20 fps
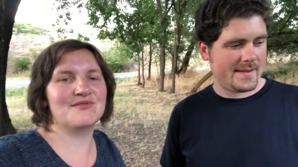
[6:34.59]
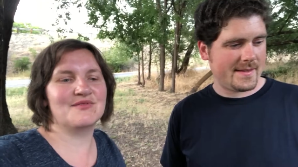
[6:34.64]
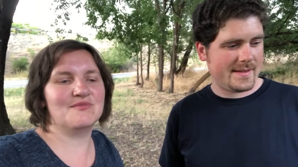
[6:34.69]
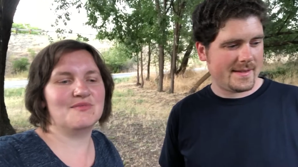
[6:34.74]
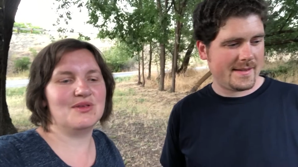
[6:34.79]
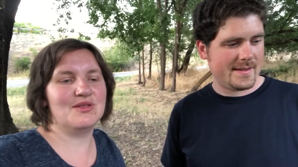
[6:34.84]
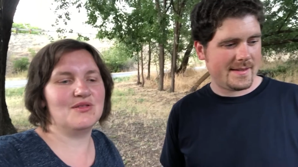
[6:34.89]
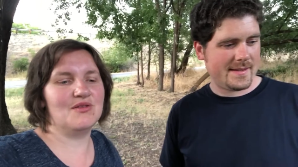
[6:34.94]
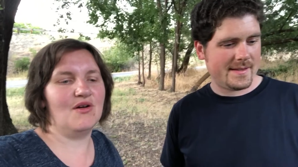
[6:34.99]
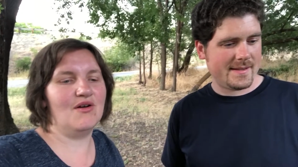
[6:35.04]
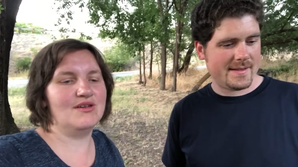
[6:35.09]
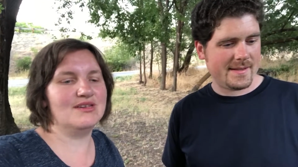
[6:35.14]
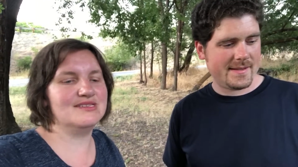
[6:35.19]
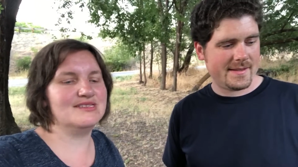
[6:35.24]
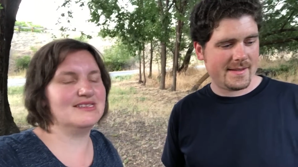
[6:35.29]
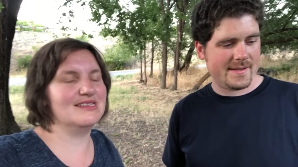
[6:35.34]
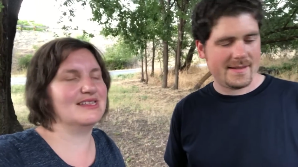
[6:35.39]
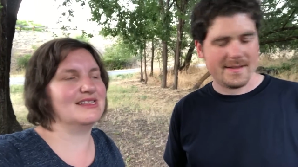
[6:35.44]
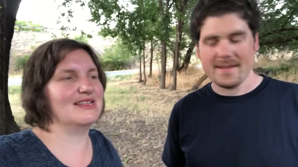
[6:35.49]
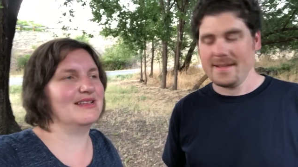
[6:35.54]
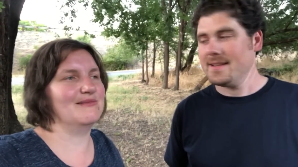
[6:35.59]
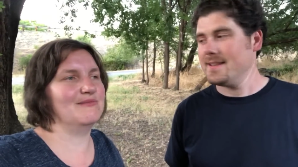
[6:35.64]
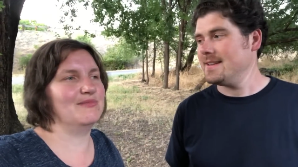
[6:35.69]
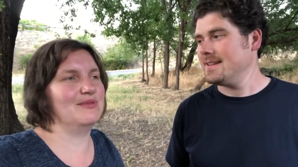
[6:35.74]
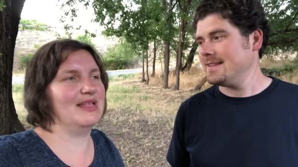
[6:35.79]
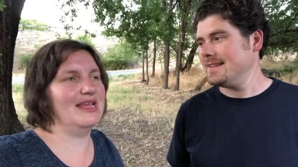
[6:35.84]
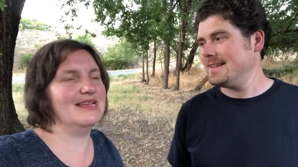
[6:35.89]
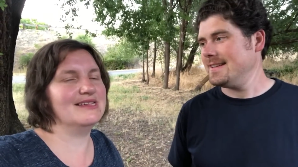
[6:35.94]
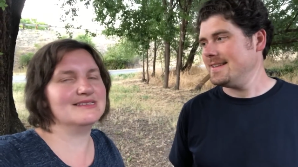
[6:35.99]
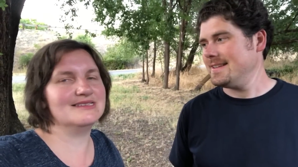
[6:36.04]
Speaker 1: would be noisy and
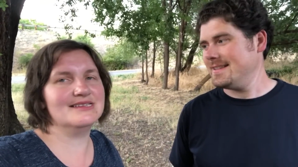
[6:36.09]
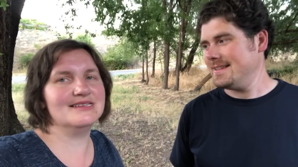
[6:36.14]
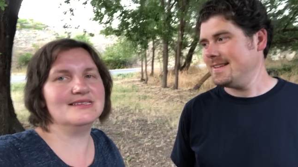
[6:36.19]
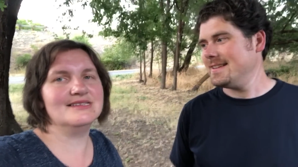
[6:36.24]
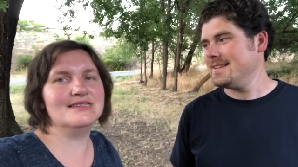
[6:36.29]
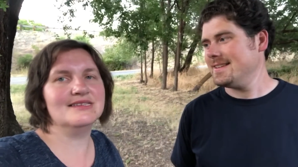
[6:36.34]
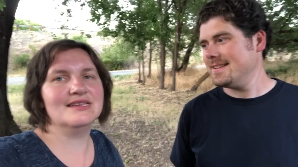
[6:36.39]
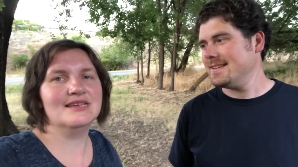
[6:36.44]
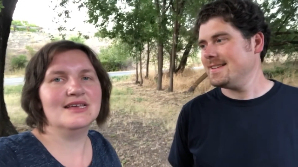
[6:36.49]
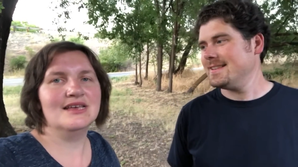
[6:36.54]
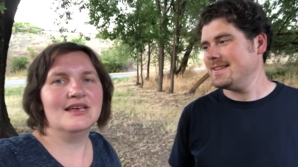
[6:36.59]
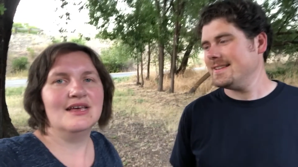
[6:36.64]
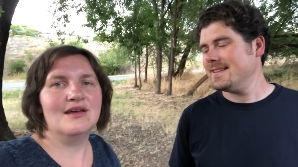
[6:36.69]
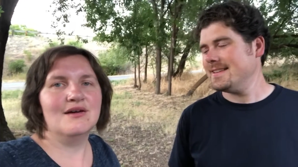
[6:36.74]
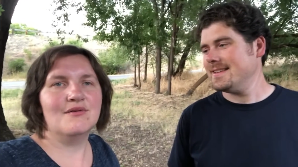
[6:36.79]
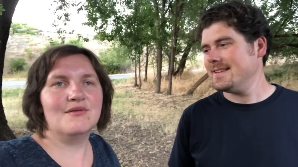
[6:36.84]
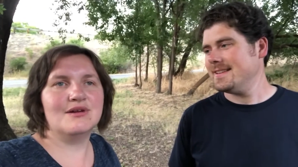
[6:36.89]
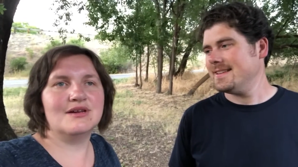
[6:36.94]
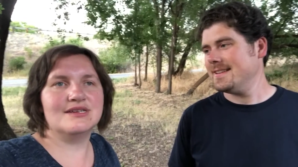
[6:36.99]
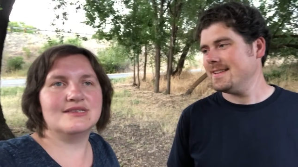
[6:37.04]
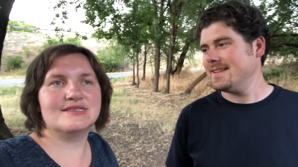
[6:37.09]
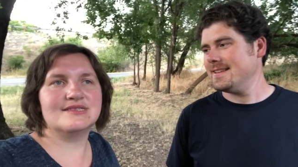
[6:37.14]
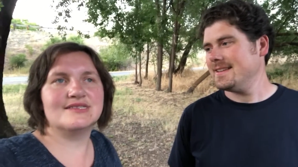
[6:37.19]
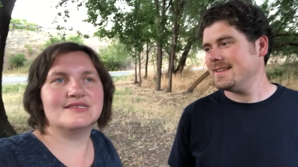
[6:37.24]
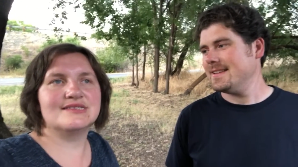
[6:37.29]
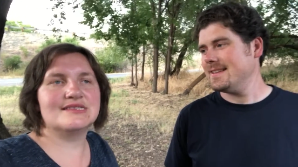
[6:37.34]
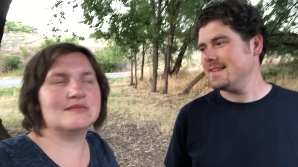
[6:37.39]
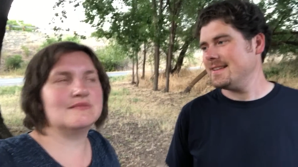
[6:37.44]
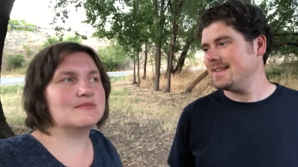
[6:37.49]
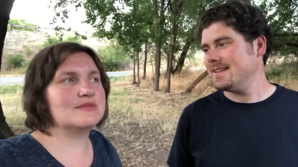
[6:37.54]
unpleasant, whereas it
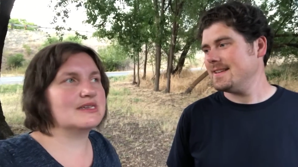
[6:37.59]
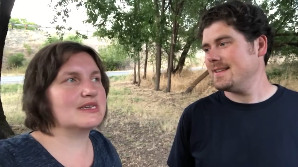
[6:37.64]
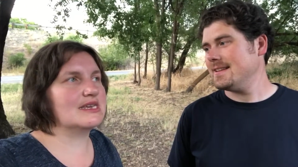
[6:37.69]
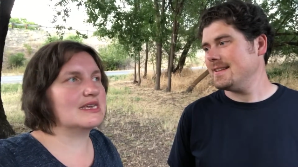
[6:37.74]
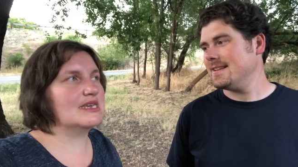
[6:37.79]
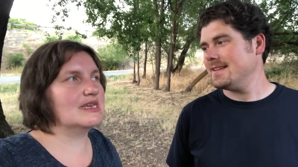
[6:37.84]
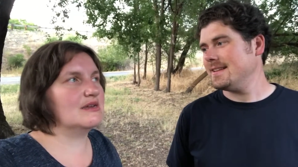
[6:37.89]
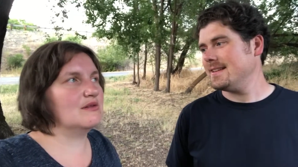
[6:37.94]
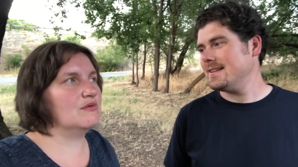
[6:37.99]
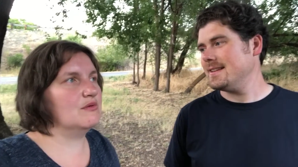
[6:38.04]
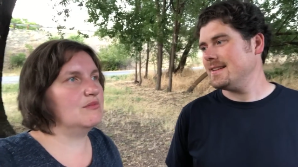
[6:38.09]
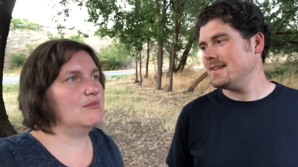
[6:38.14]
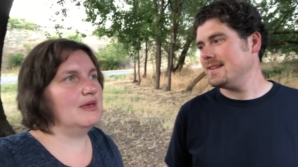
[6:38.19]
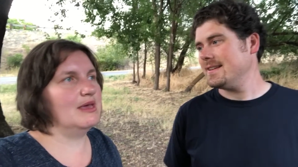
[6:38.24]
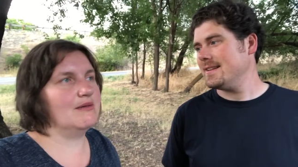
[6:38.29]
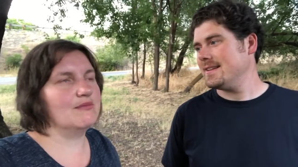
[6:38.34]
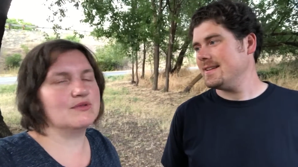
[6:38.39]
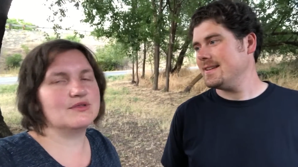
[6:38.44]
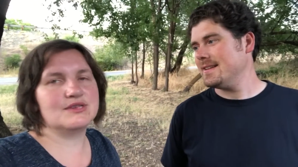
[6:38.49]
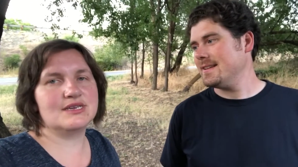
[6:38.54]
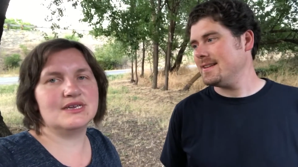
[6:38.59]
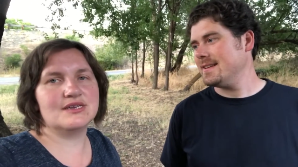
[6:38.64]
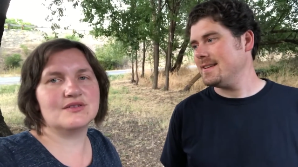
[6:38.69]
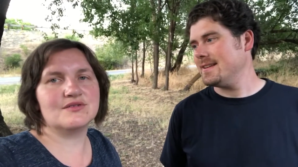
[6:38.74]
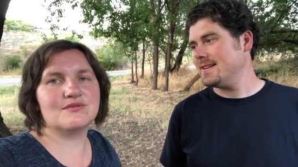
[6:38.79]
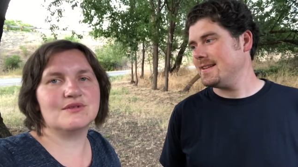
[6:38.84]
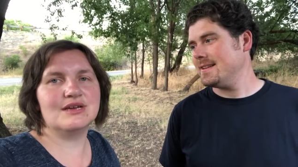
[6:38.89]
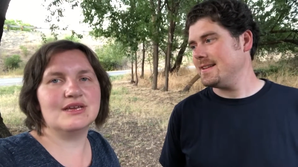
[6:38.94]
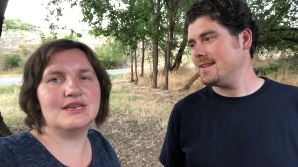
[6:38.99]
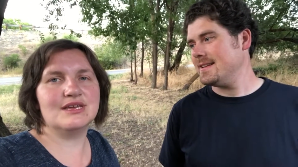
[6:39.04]
seems like here we'll be able to get
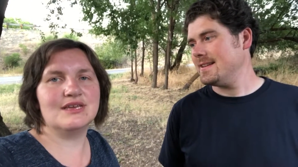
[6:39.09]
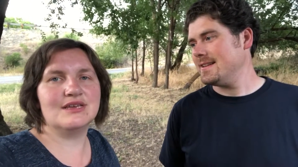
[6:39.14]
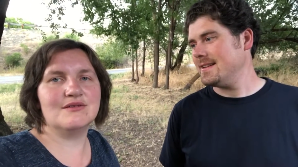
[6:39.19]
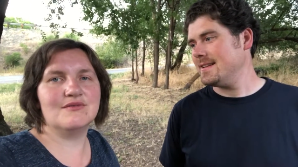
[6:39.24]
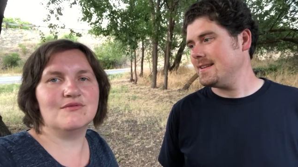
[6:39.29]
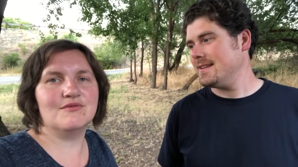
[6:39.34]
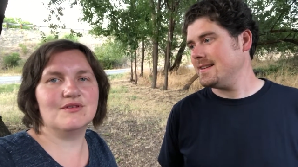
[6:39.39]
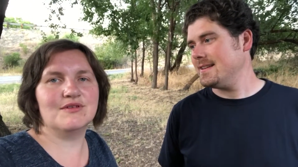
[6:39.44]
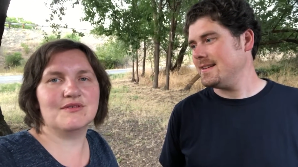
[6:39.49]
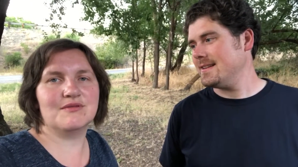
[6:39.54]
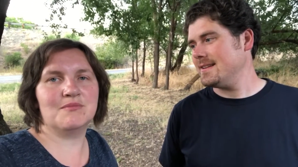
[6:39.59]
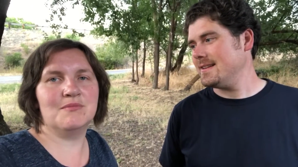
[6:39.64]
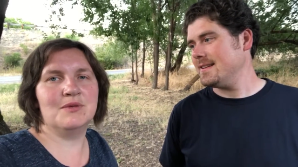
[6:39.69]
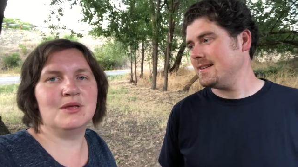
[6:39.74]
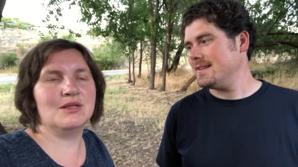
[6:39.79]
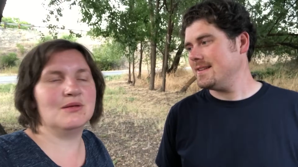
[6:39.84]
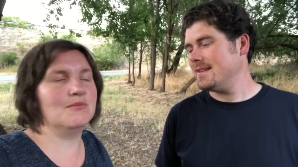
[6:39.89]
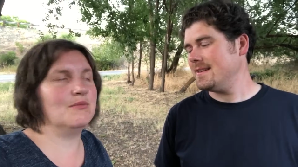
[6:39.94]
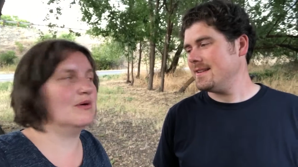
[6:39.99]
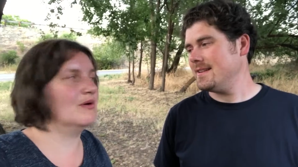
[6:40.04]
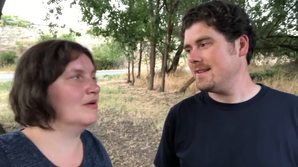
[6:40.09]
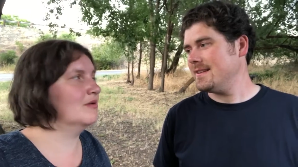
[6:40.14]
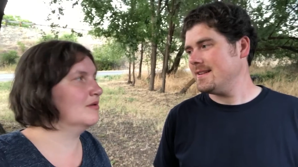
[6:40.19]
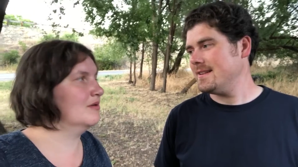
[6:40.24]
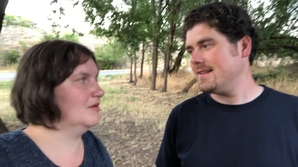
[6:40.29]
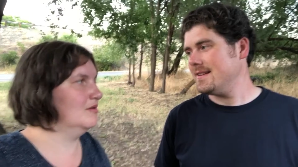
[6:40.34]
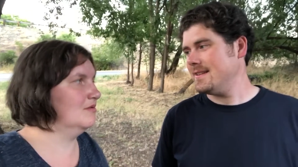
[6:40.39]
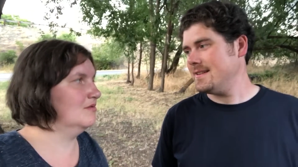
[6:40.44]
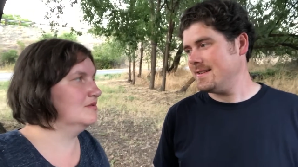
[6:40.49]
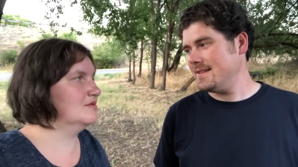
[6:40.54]
away with minimal
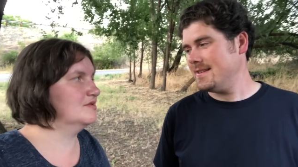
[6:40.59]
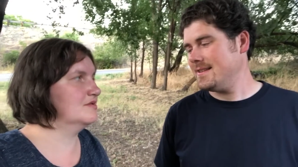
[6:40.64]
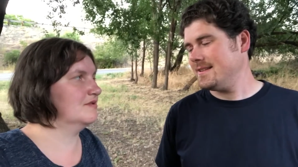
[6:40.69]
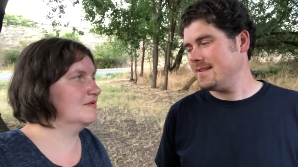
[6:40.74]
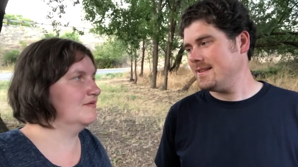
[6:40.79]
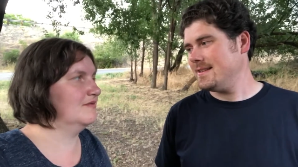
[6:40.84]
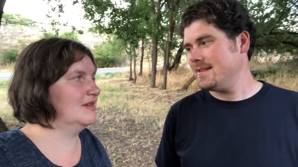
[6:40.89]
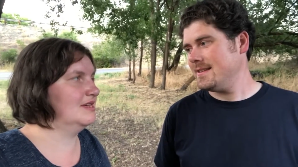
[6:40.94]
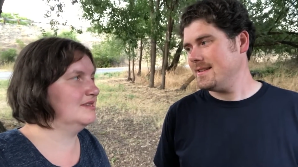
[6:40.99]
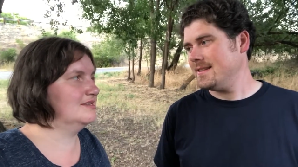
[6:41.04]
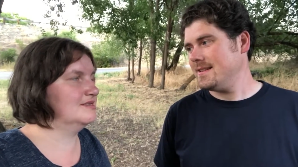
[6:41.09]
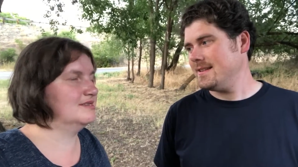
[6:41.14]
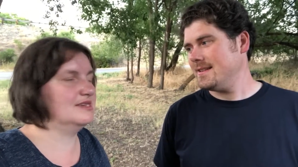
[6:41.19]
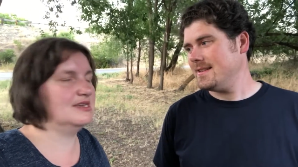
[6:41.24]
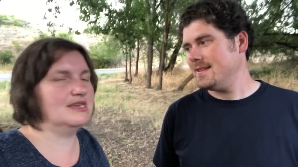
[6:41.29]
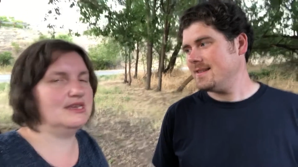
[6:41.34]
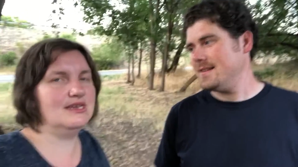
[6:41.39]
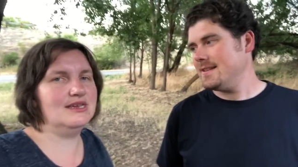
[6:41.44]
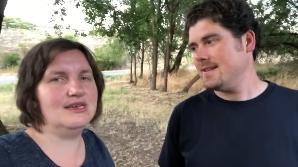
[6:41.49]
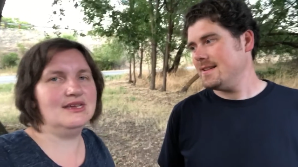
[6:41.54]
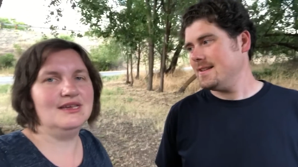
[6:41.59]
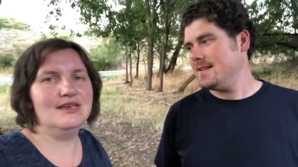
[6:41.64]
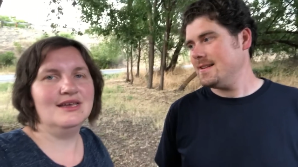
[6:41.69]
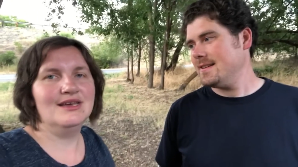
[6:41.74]
use of A C,